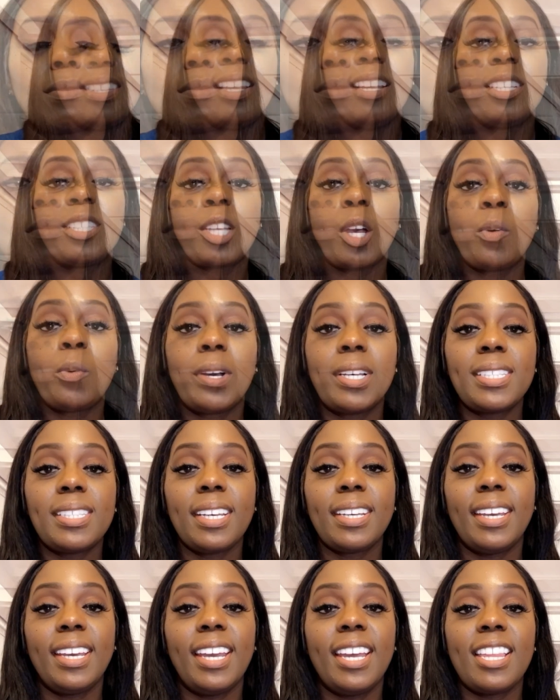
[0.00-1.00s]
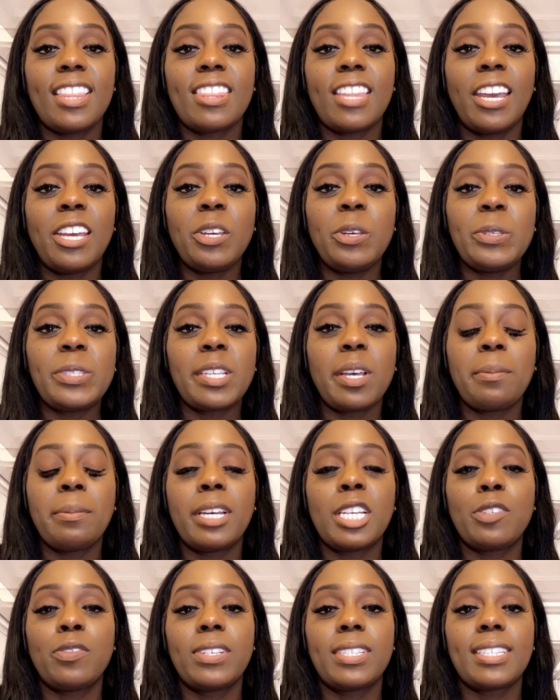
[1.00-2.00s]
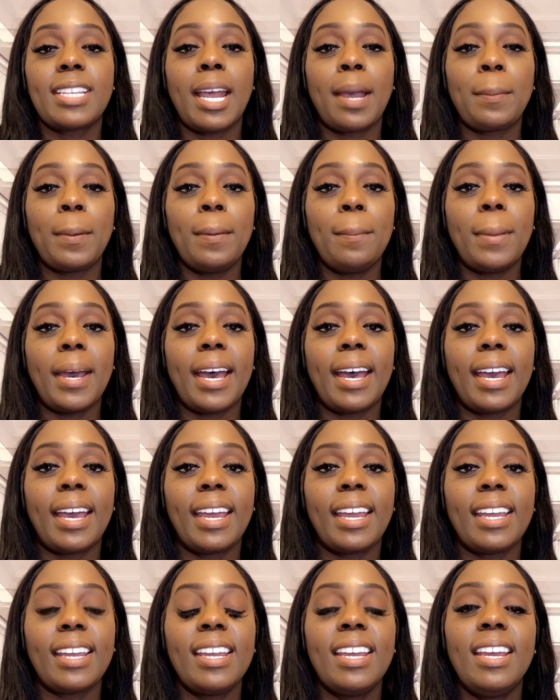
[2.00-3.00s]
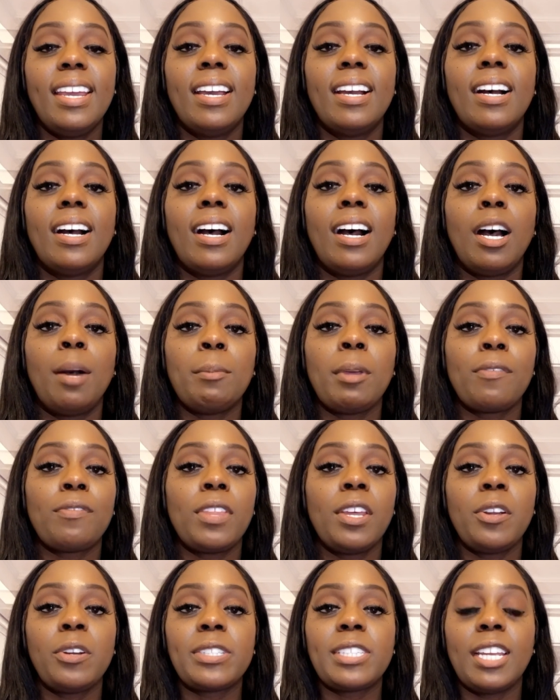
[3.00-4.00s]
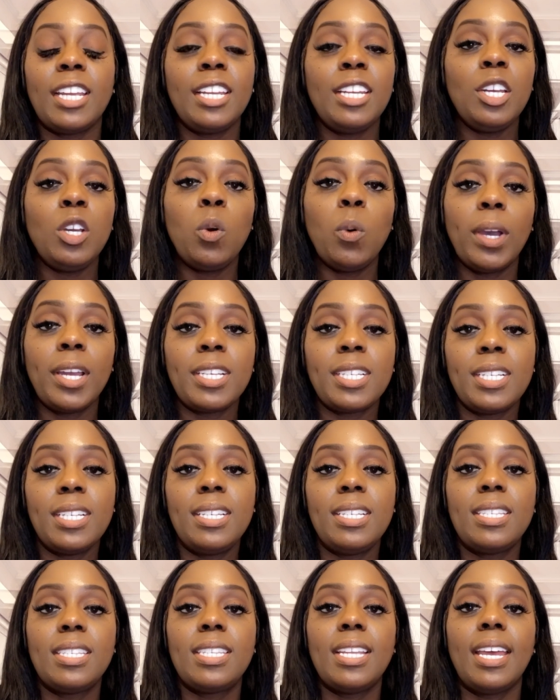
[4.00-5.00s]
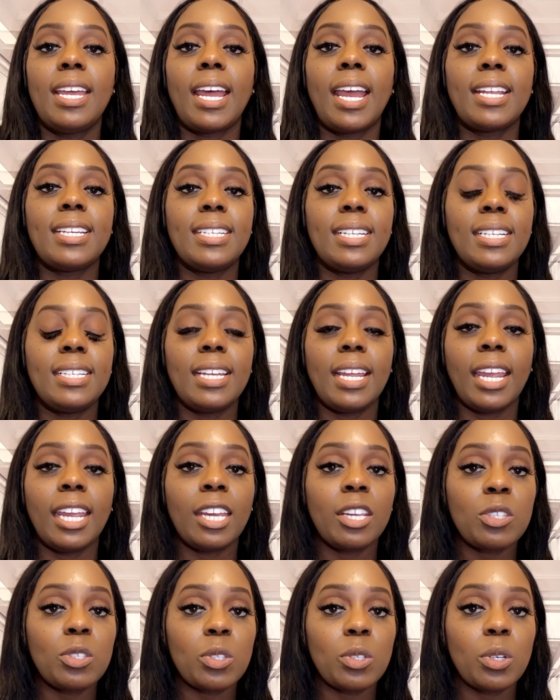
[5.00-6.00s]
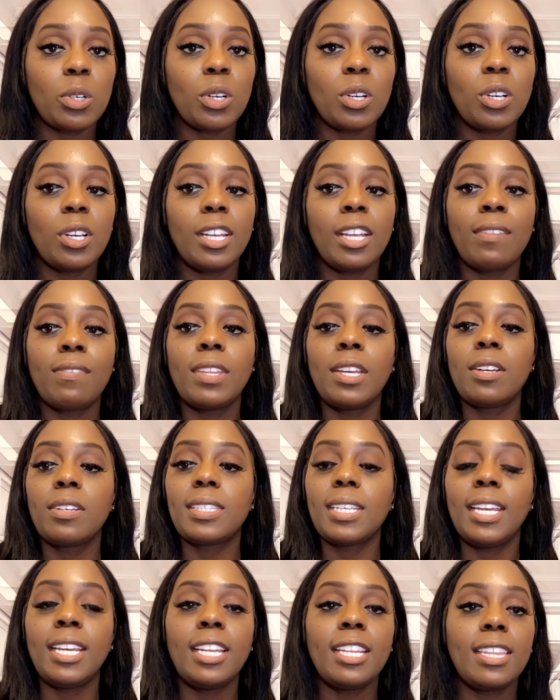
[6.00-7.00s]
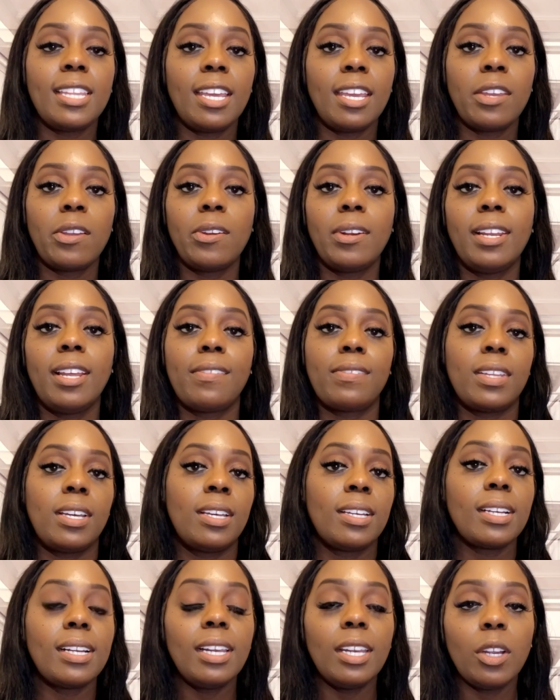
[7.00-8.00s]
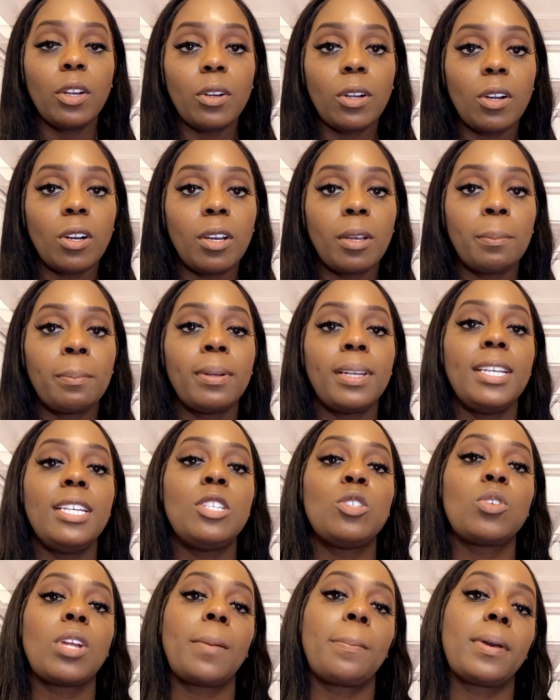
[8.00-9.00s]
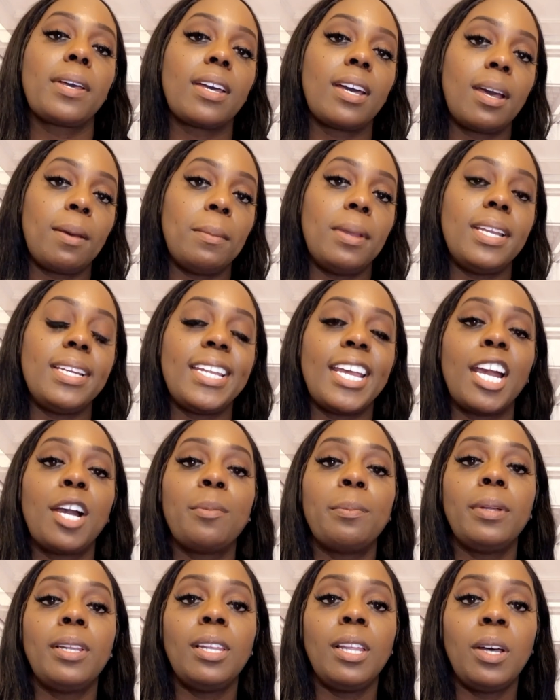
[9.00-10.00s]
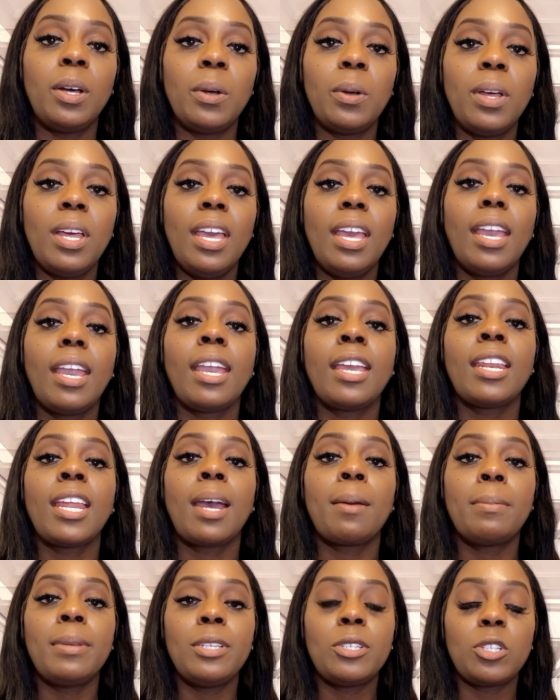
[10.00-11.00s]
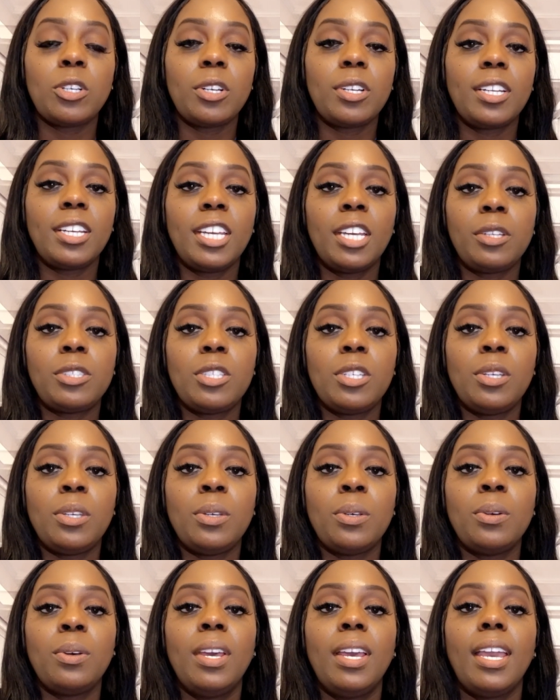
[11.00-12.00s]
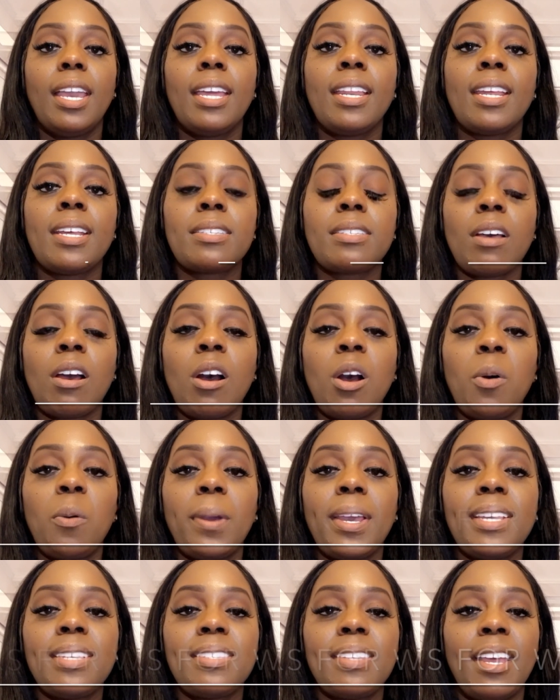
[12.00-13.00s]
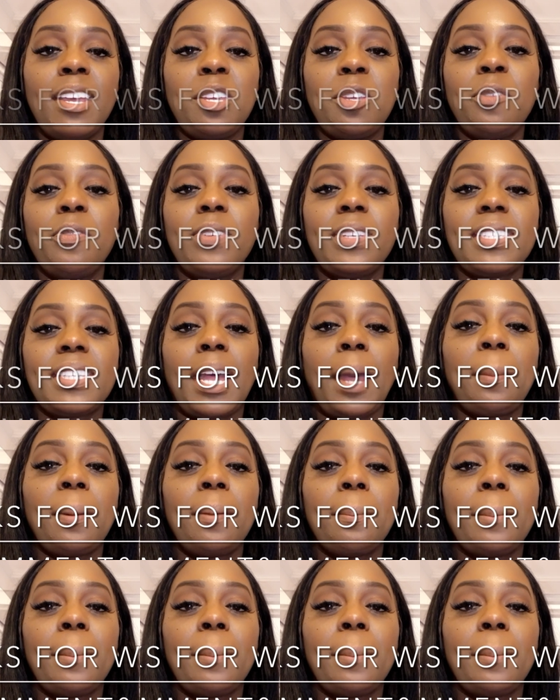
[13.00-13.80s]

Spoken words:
So once again, thank you so much for stopping by. If there's any questions that I didn't answer, if there's anything you're left unclear on, please drop a comment down below and I'll be sure to get to you. And as always, thank you for stopping